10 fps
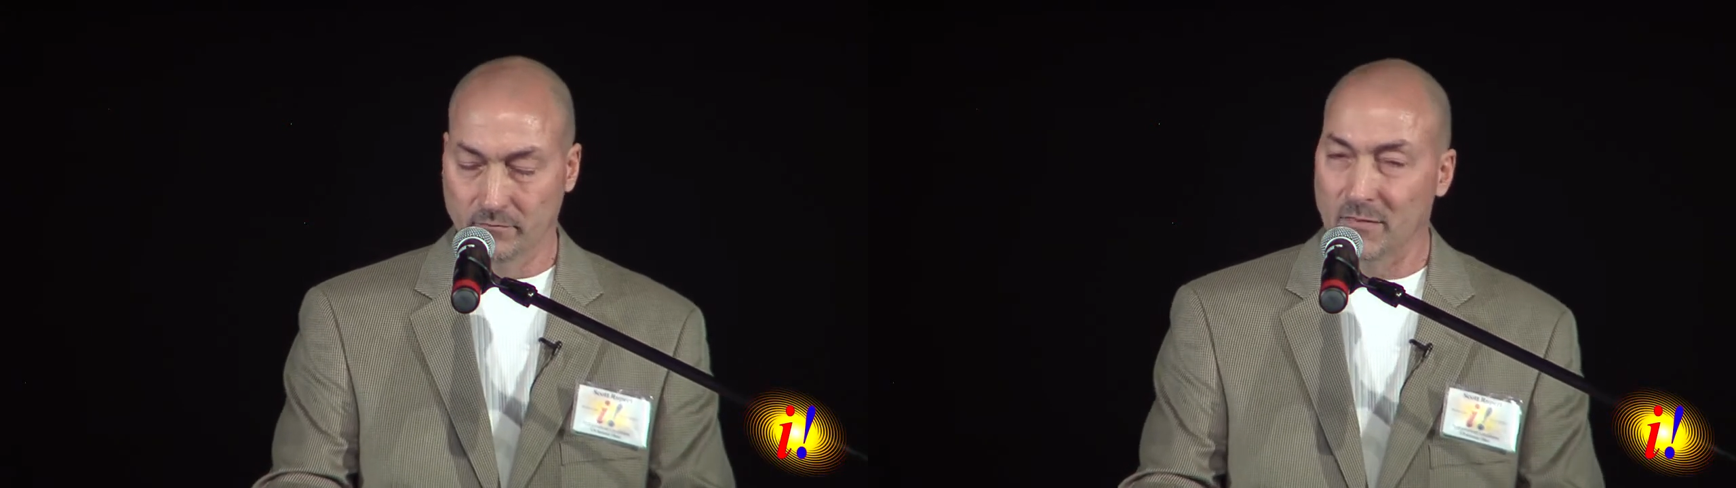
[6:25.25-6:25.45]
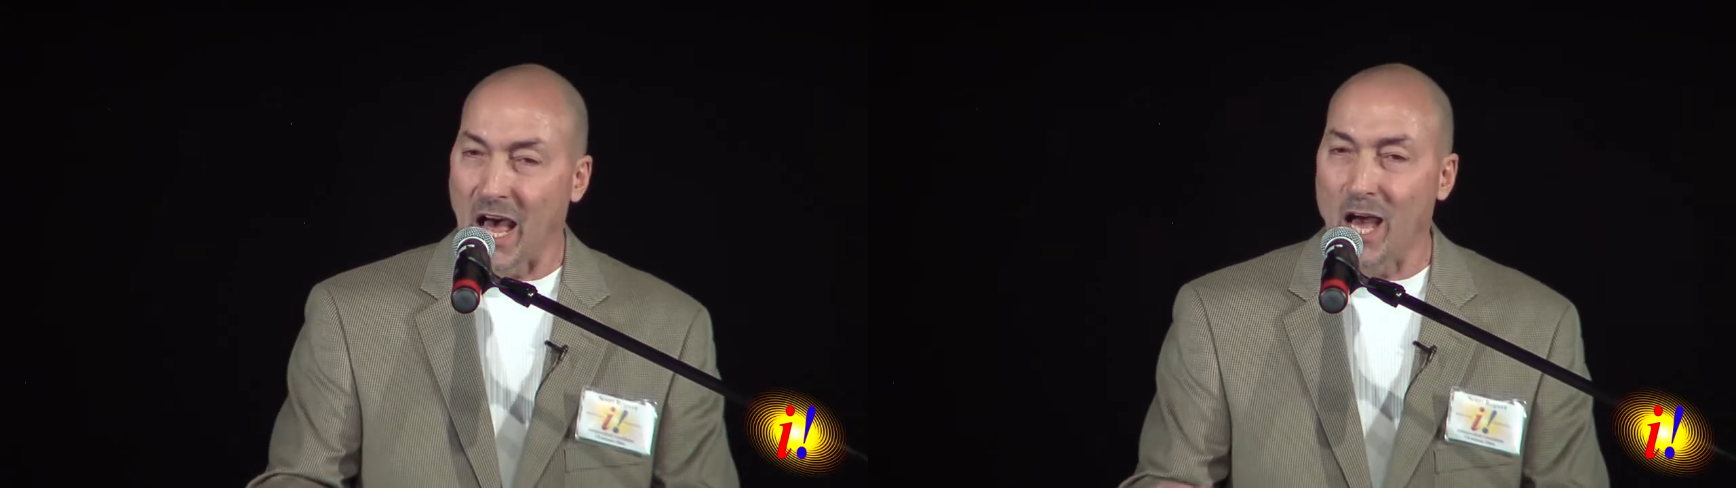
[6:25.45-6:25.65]

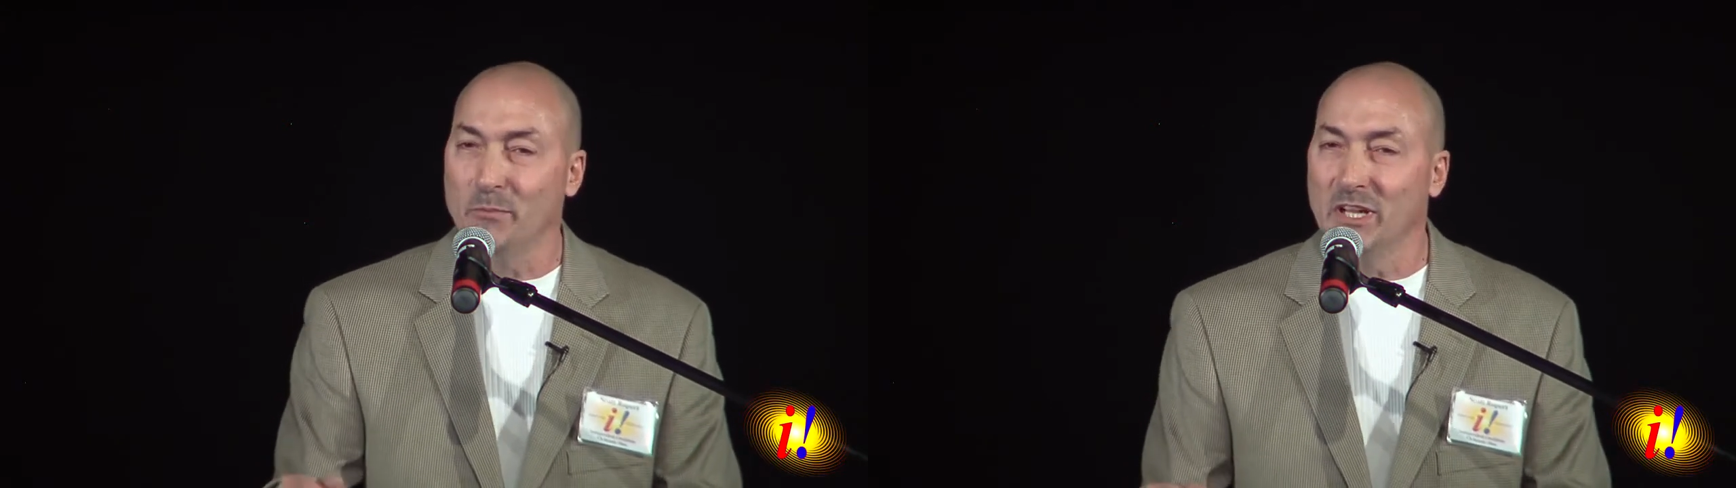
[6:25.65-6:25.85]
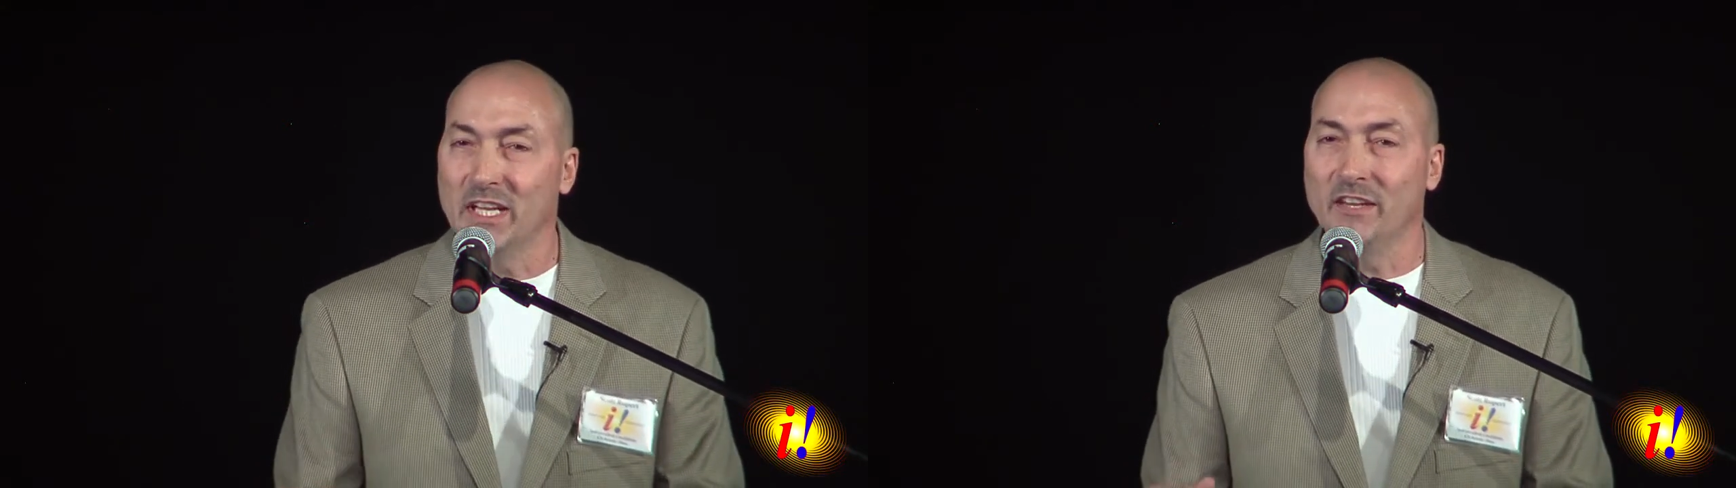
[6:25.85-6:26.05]
I
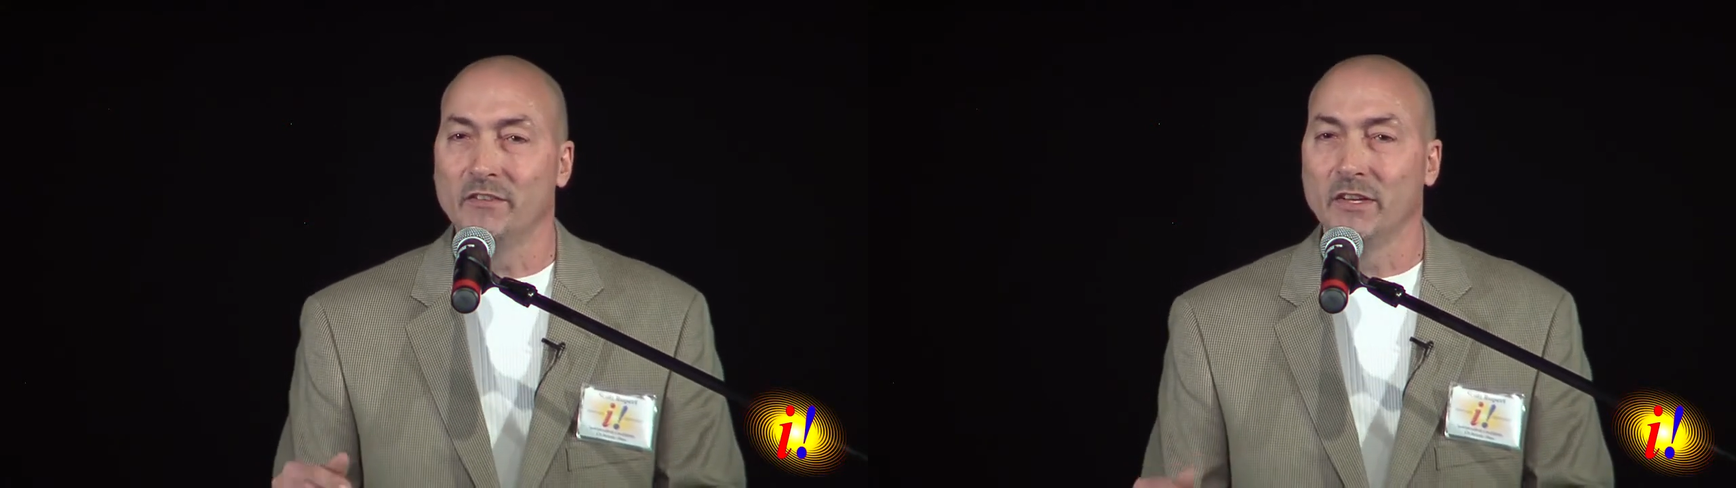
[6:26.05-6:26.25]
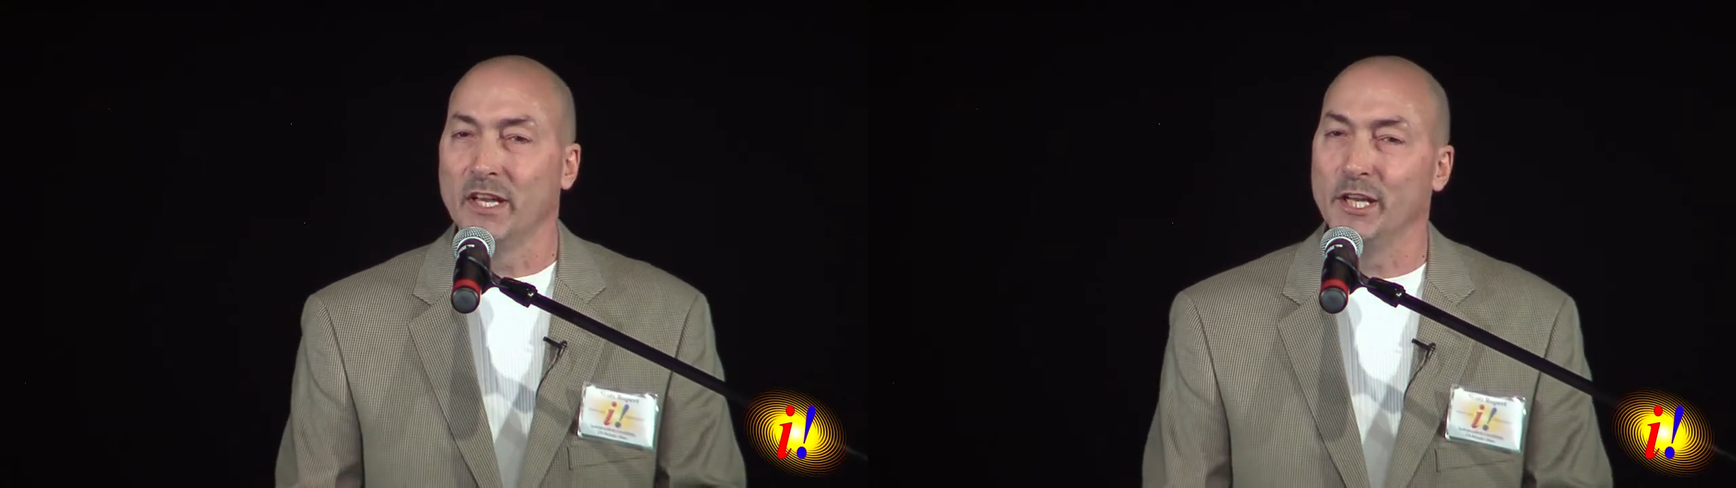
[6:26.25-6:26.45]

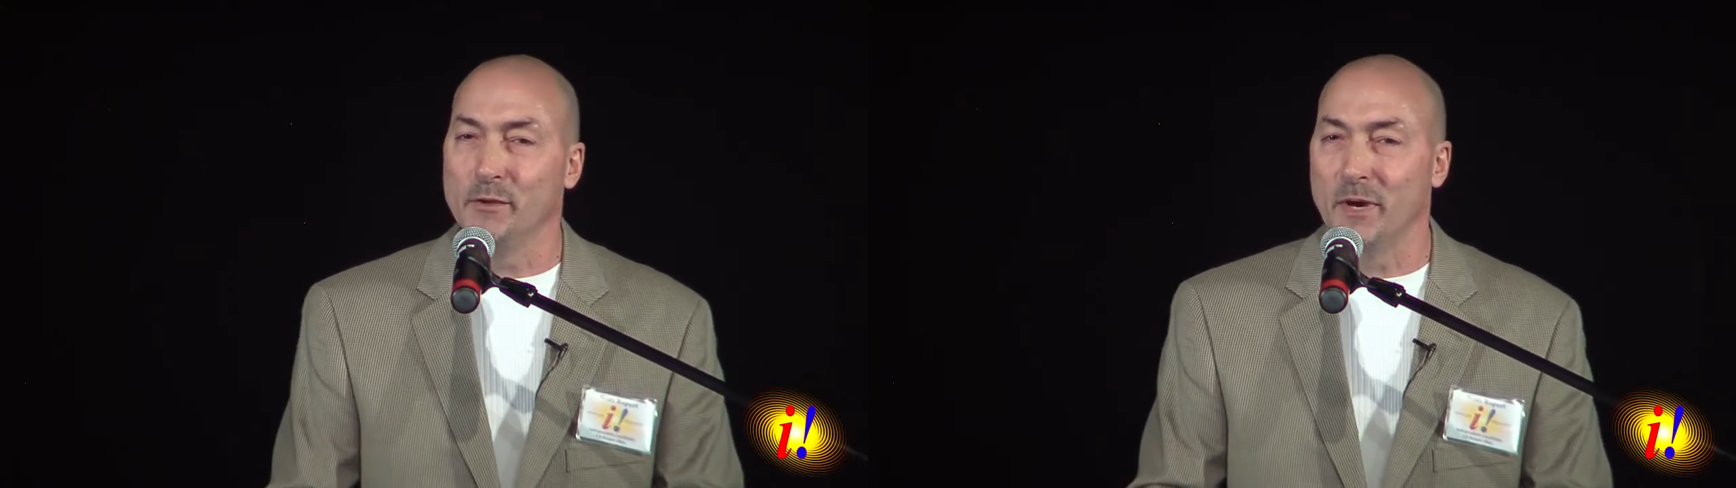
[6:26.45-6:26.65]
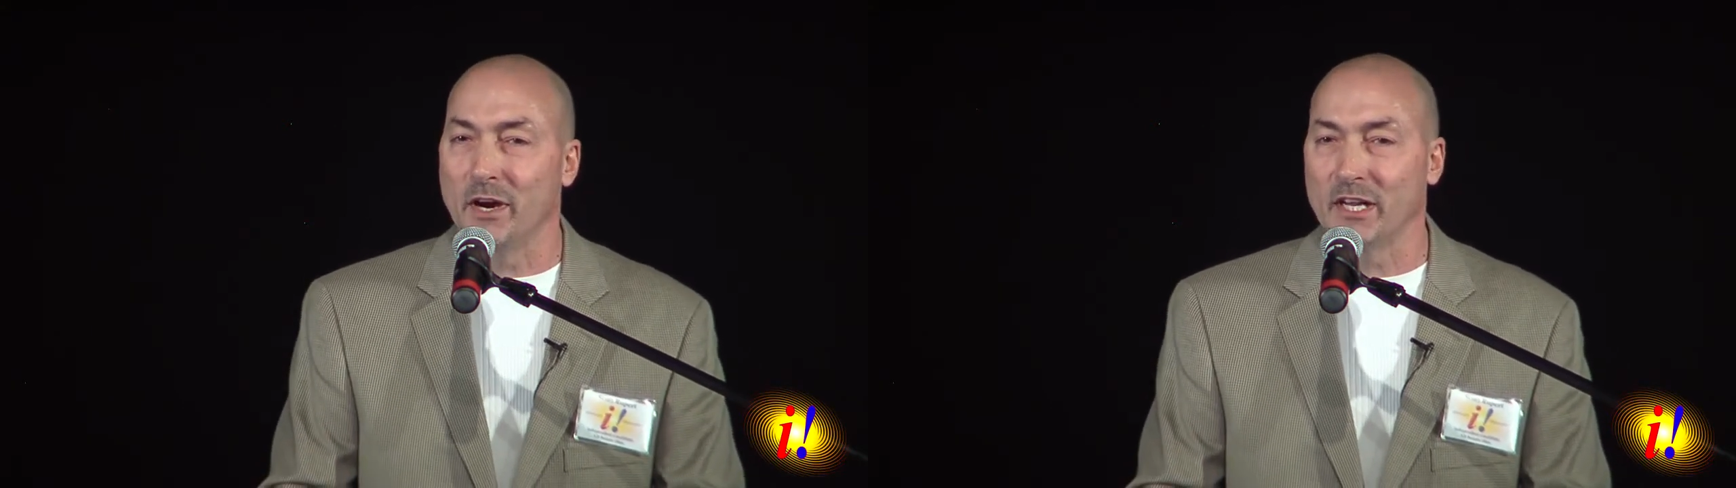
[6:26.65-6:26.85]
believe in the
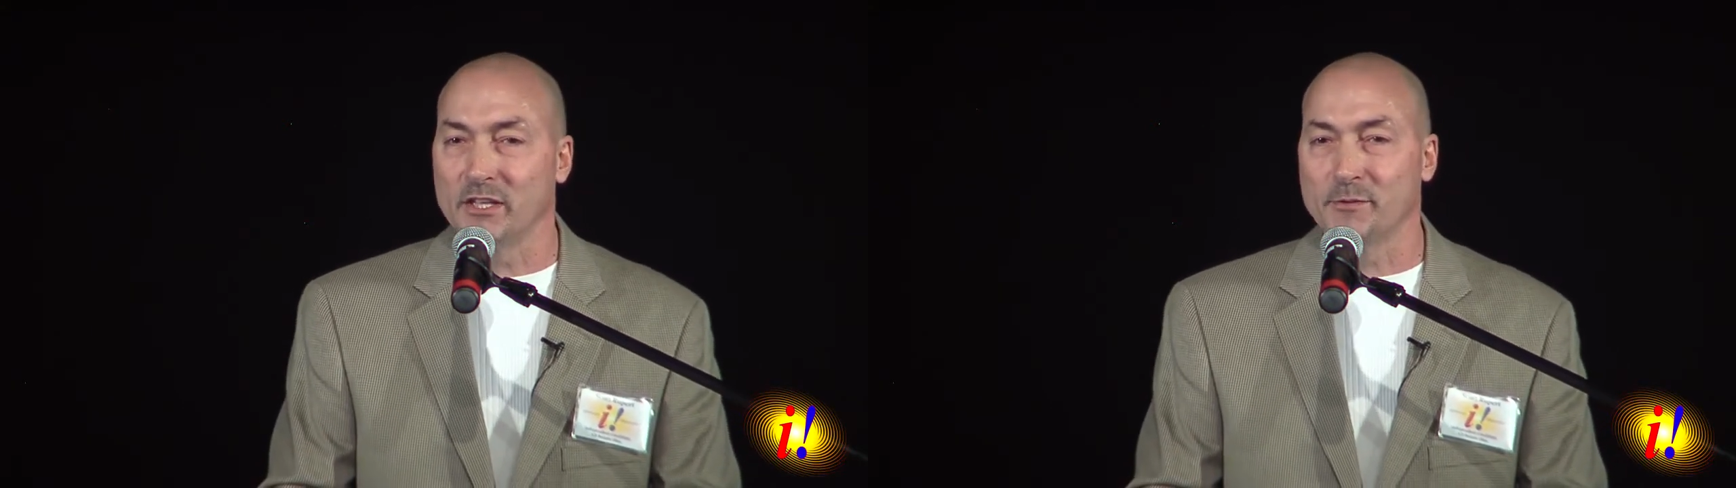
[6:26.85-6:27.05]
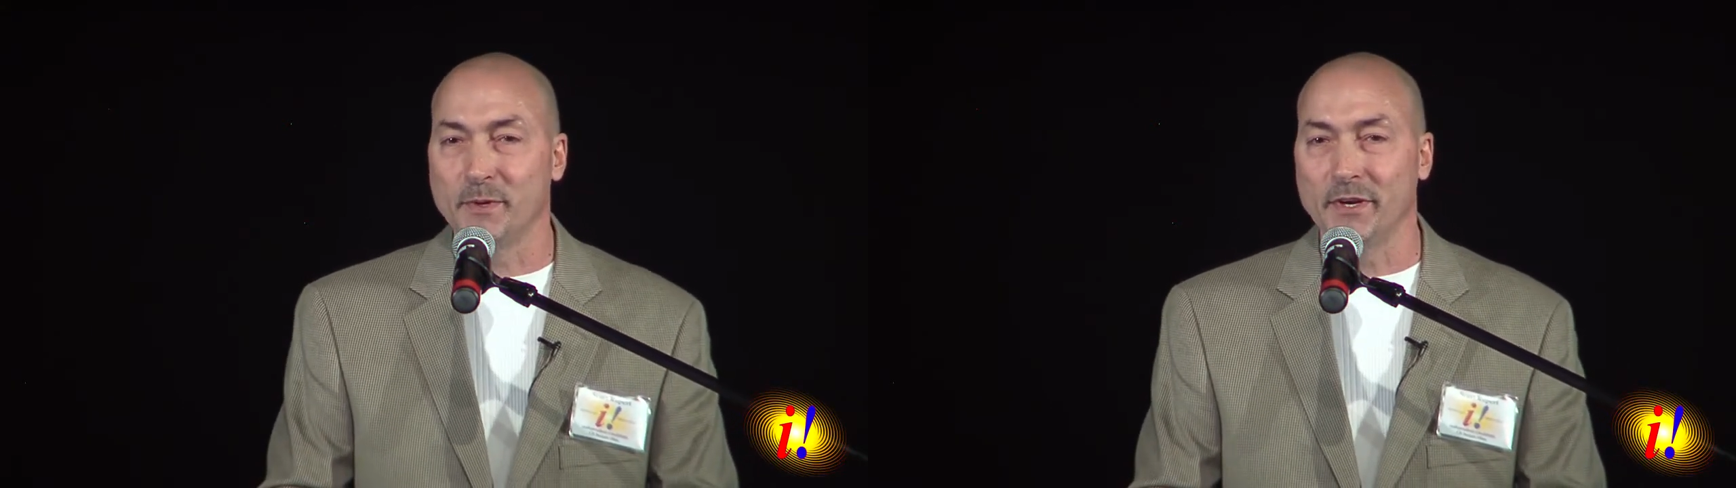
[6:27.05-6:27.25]
American
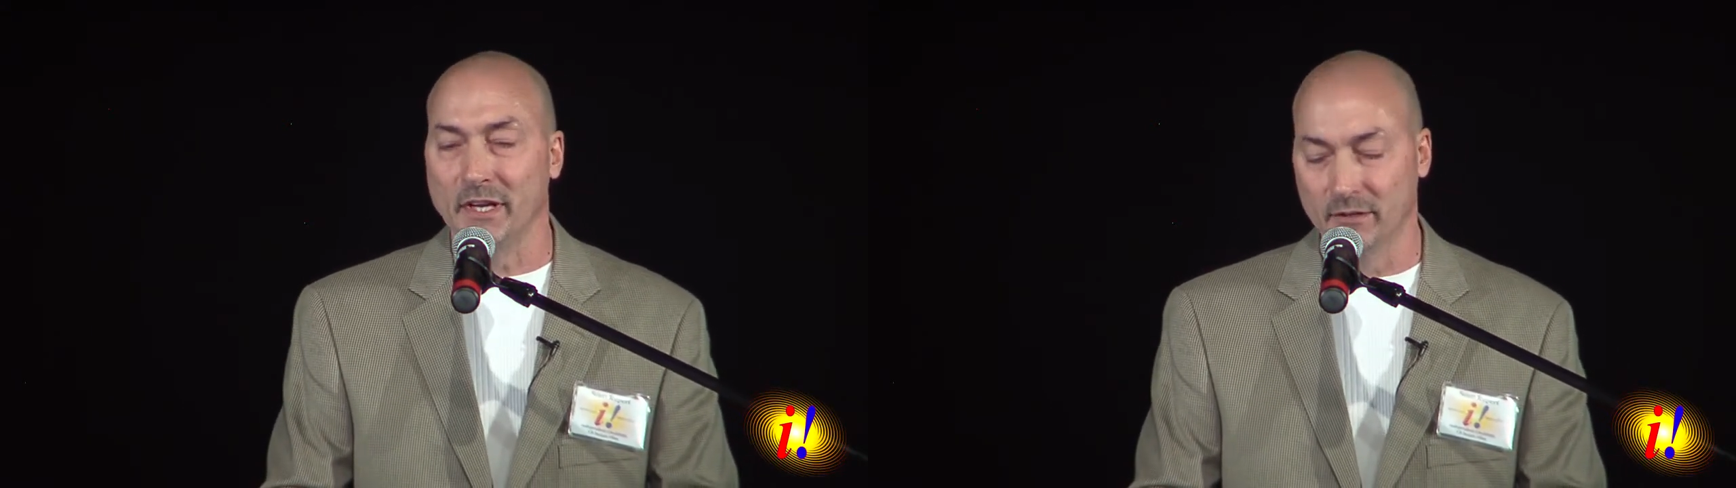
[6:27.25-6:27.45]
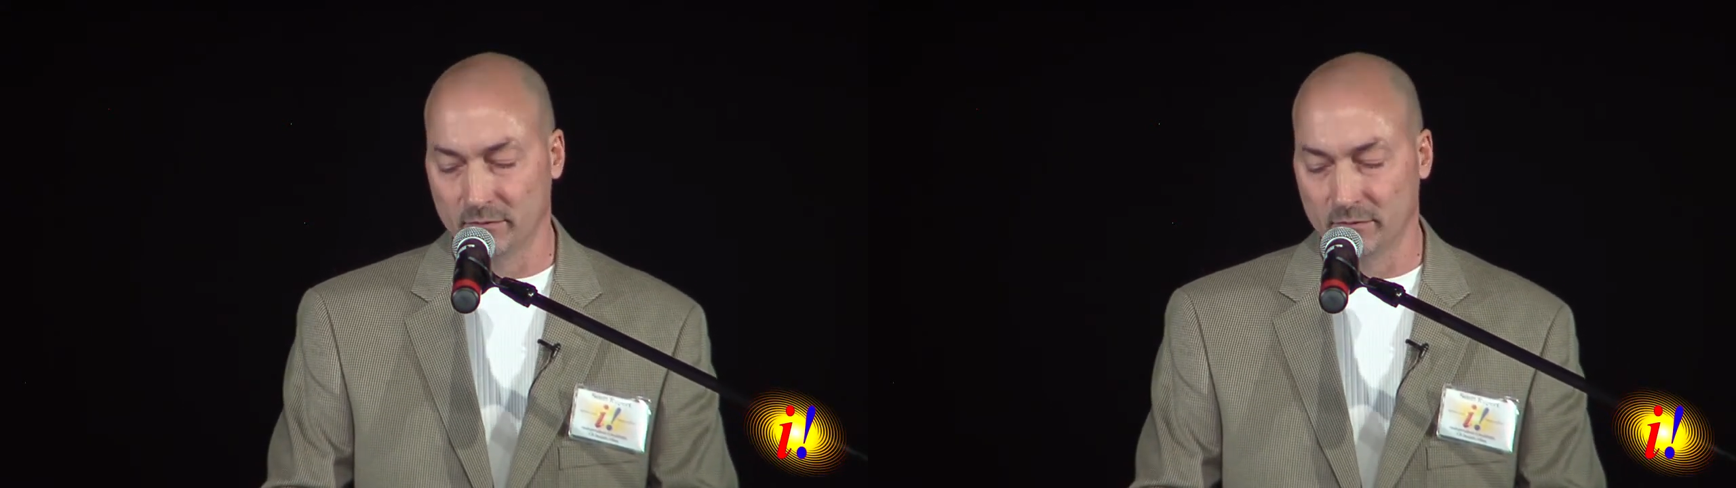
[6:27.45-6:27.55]
spirit